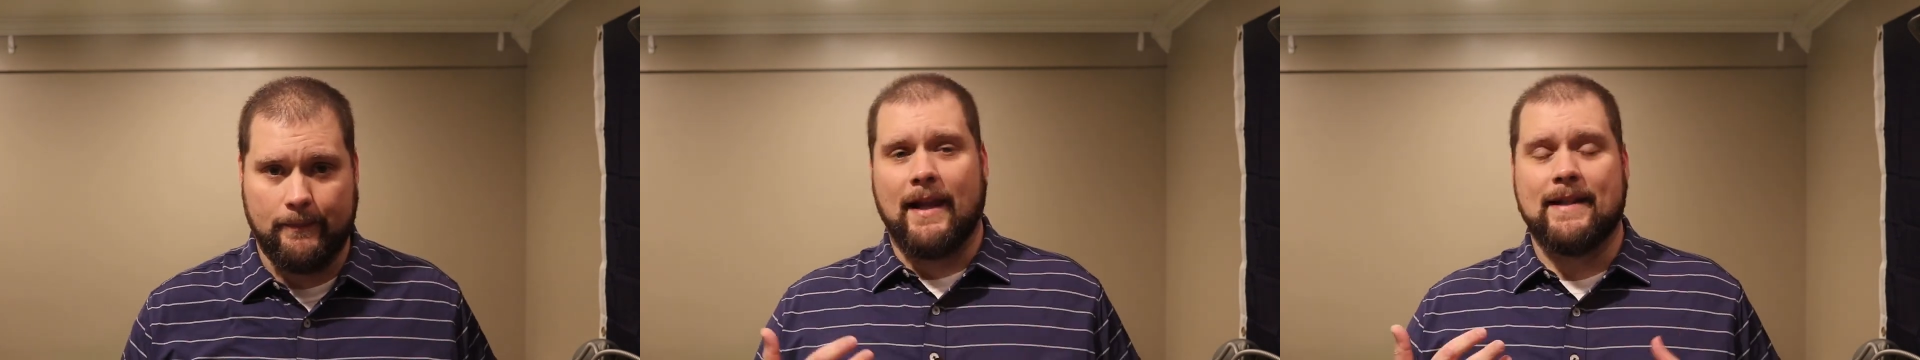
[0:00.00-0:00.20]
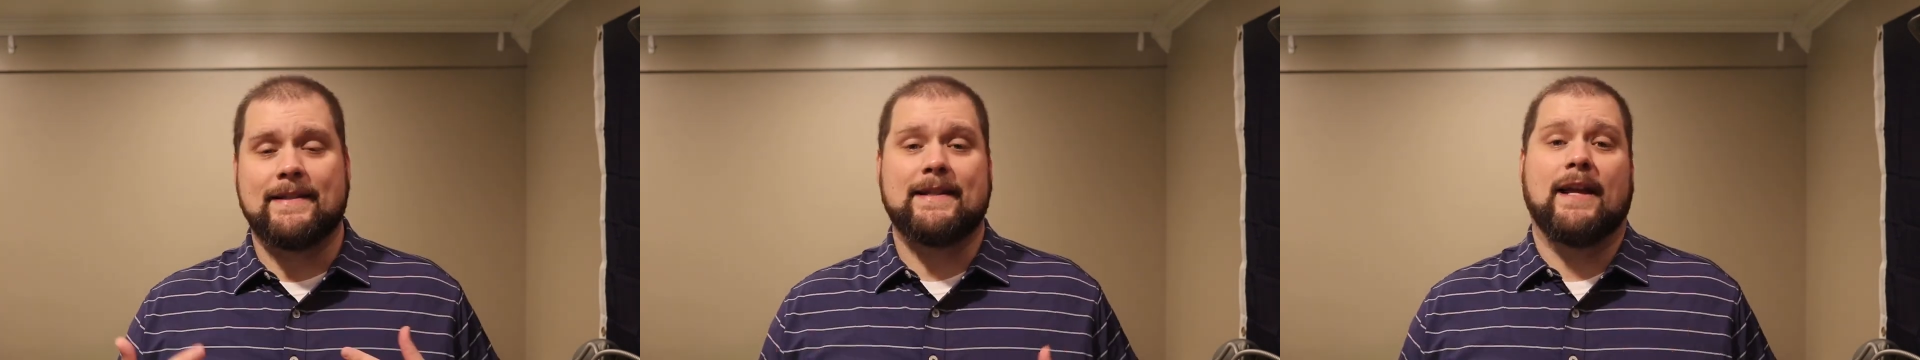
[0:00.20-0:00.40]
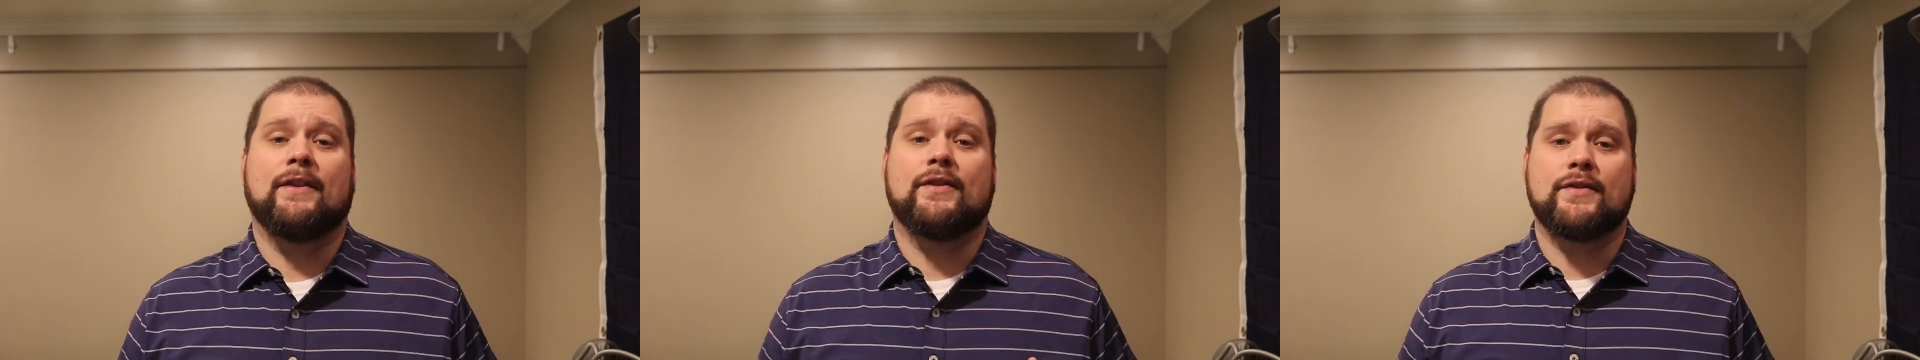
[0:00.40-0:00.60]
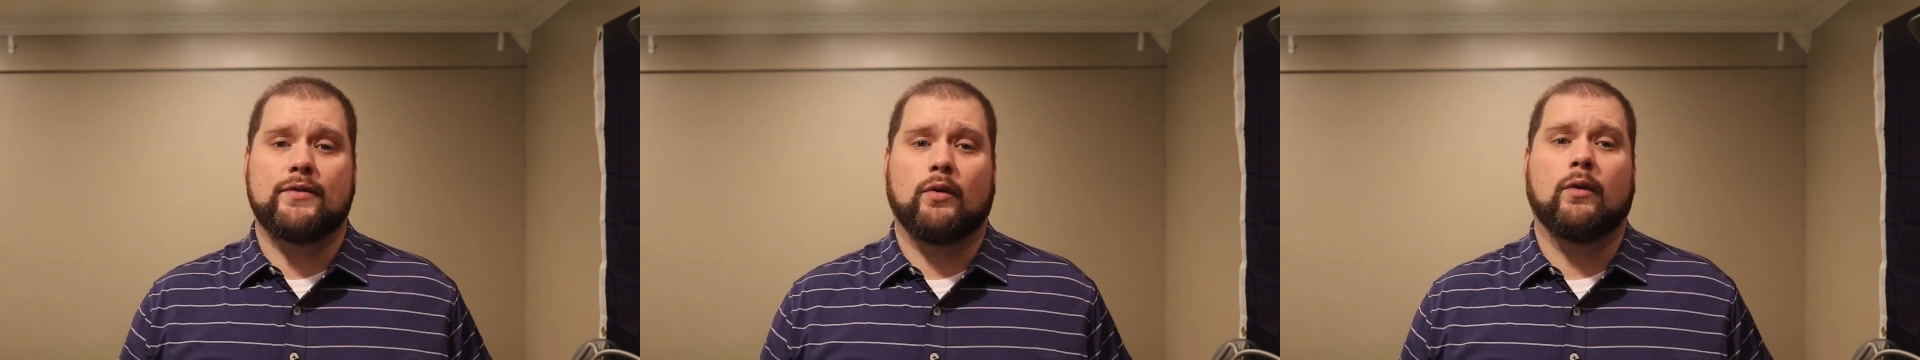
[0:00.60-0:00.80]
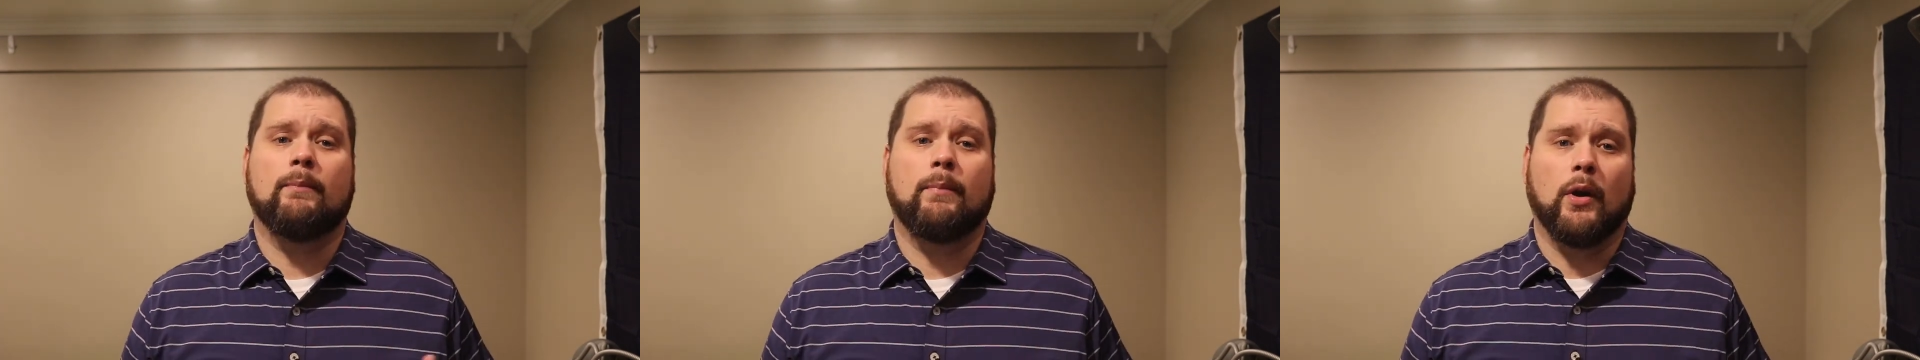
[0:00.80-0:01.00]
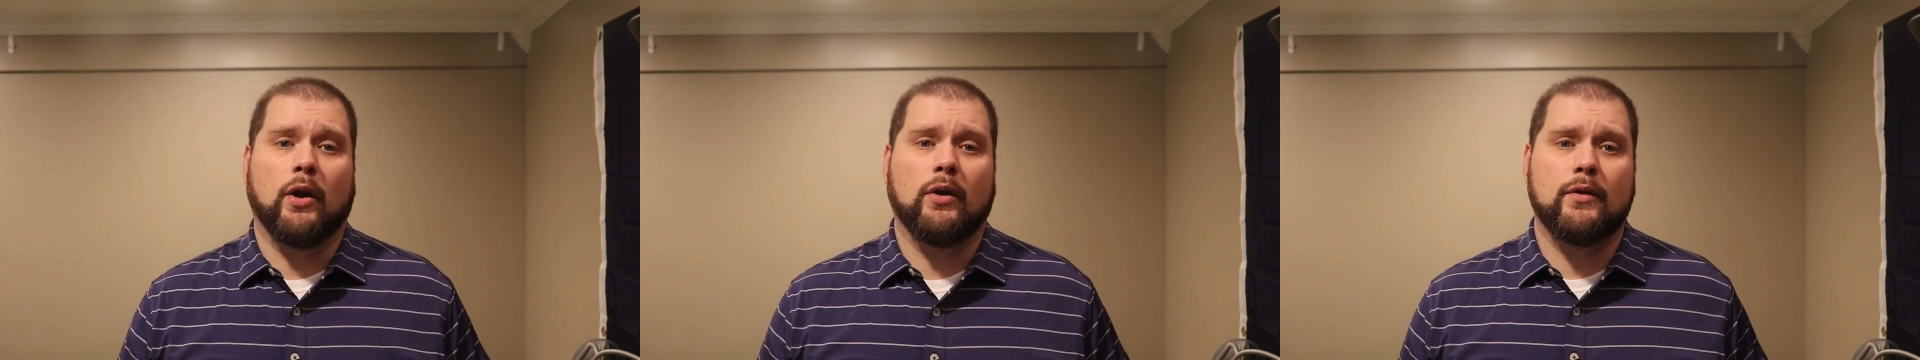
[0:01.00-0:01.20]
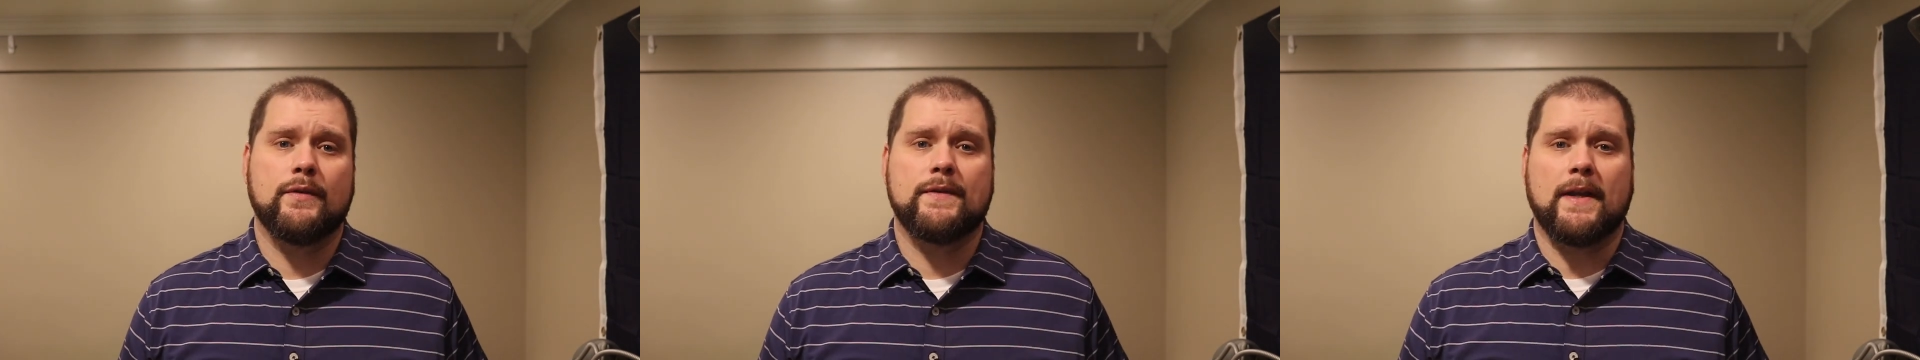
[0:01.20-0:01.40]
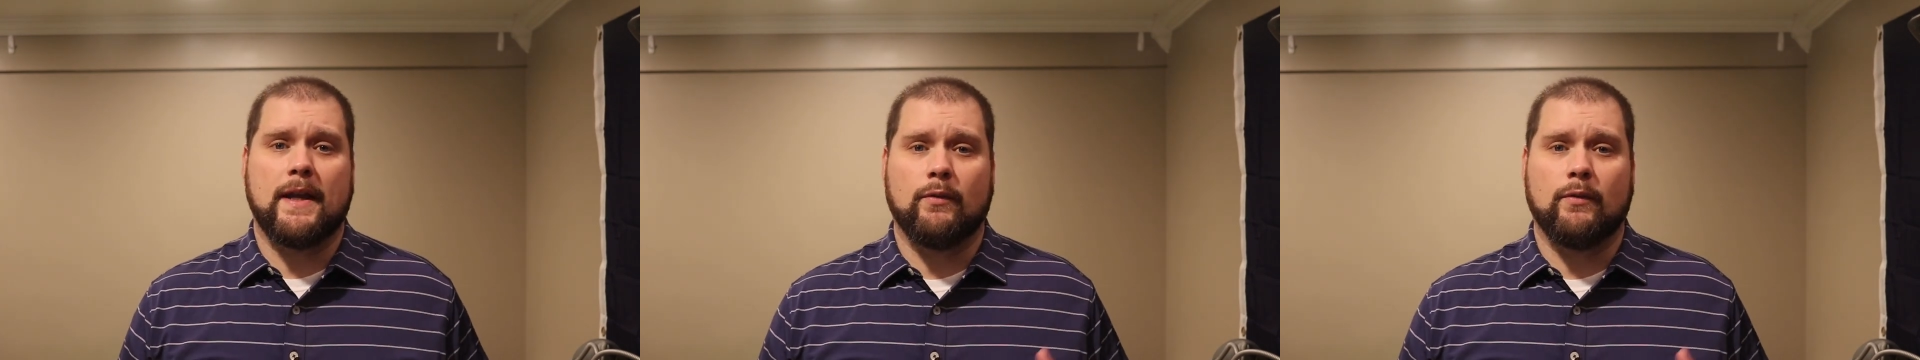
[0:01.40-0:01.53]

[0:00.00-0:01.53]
Instead, the store borrows